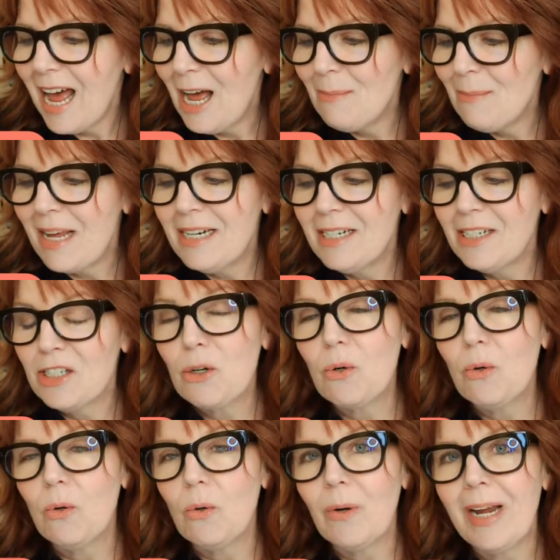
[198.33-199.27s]
and is
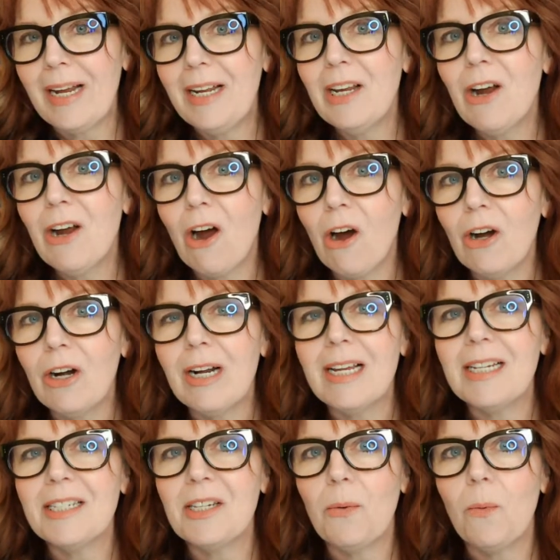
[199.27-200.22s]
creating art
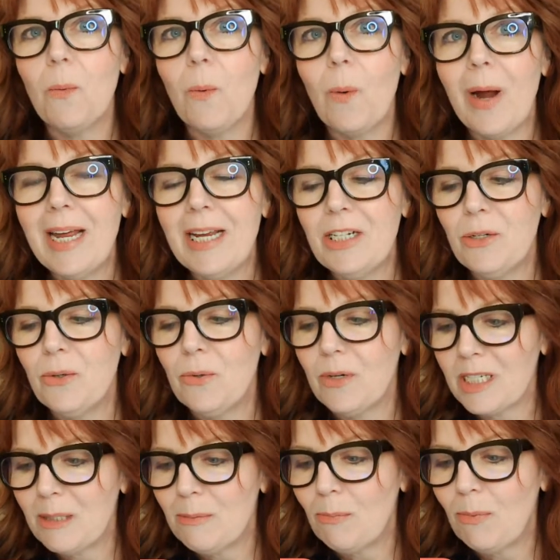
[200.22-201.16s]
as a way to
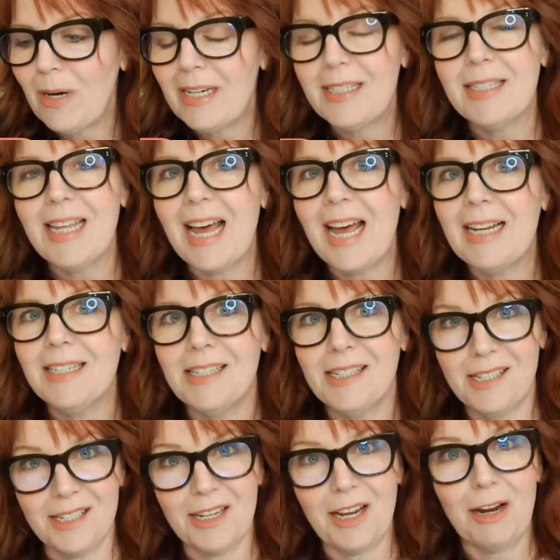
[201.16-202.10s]
express that
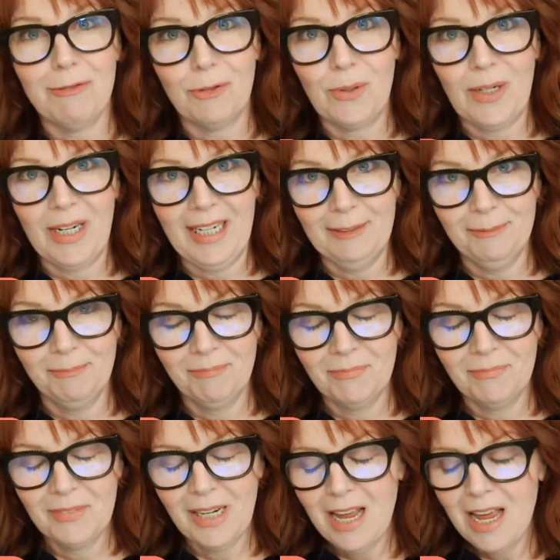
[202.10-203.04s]
discovery.
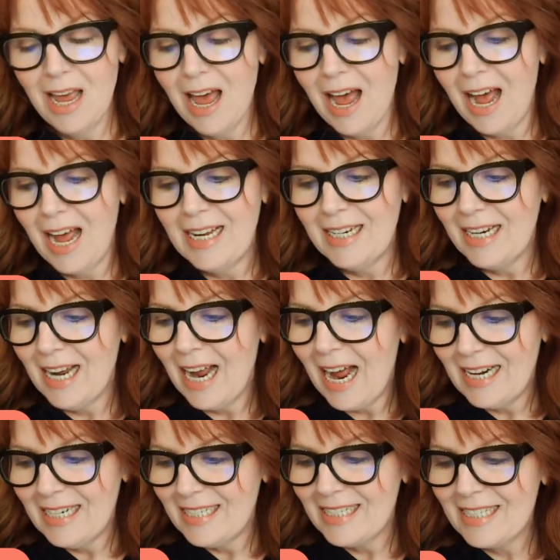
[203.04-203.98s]
I
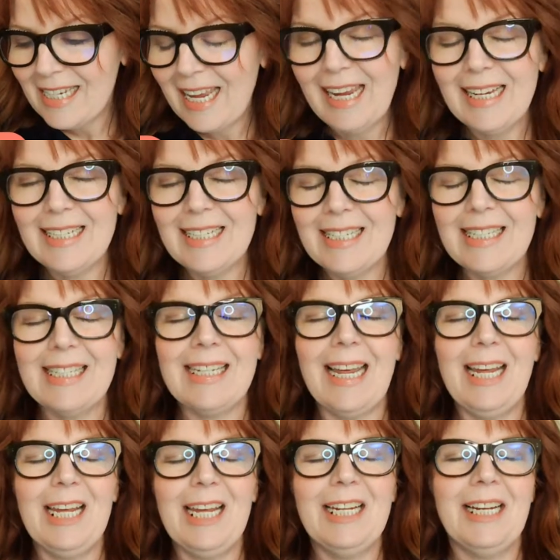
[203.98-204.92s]
just can't
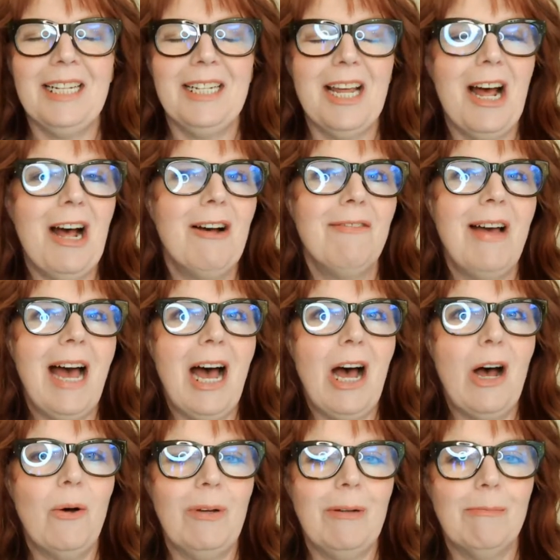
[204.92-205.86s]
say it enough
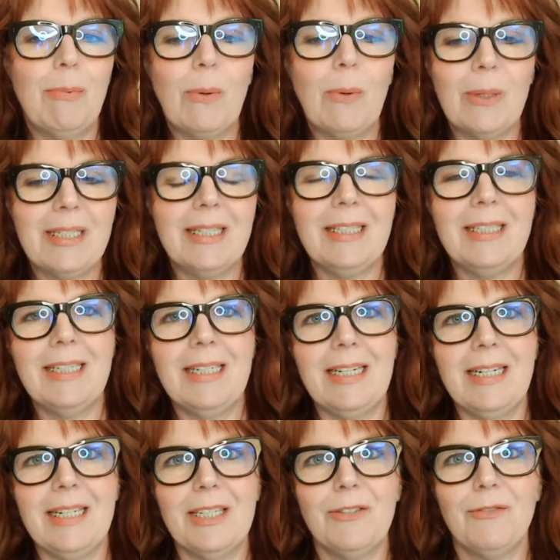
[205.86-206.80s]
how important
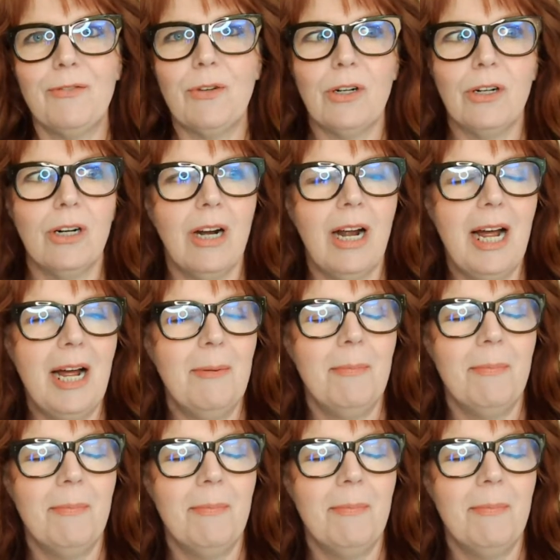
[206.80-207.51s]
it is for